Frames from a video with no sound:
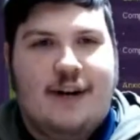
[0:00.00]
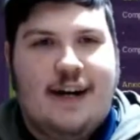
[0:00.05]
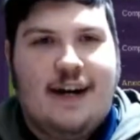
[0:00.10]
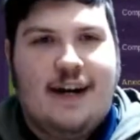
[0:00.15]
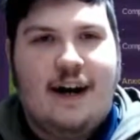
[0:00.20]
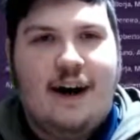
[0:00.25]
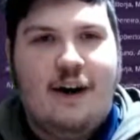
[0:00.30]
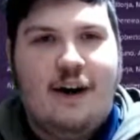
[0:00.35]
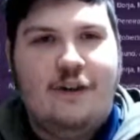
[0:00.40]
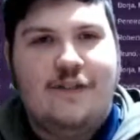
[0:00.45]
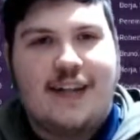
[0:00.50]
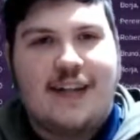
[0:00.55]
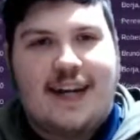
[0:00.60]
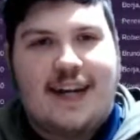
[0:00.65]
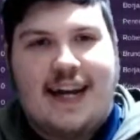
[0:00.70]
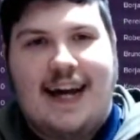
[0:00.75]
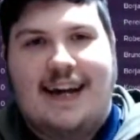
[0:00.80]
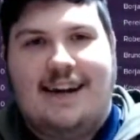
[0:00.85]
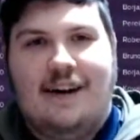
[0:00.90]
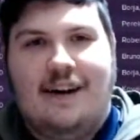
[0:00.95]
over the
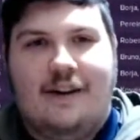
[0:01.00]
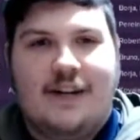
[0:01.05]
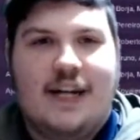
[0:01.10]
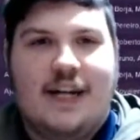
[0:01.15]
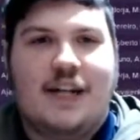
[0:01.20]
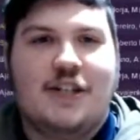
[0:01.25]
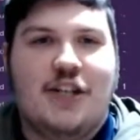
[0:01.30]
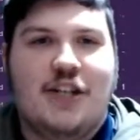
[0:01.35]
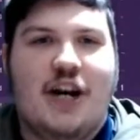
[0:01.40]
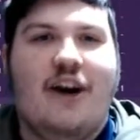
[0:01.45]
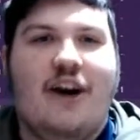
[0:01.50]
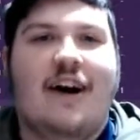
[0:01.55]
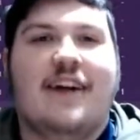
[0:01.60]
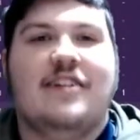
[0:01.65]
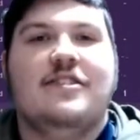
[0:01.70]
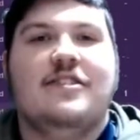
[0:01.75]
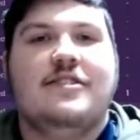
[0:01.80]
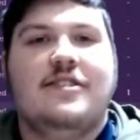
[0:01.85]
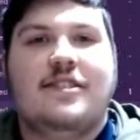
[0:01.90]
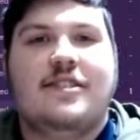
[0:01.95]
Catalonian
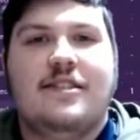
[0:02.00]
Giants.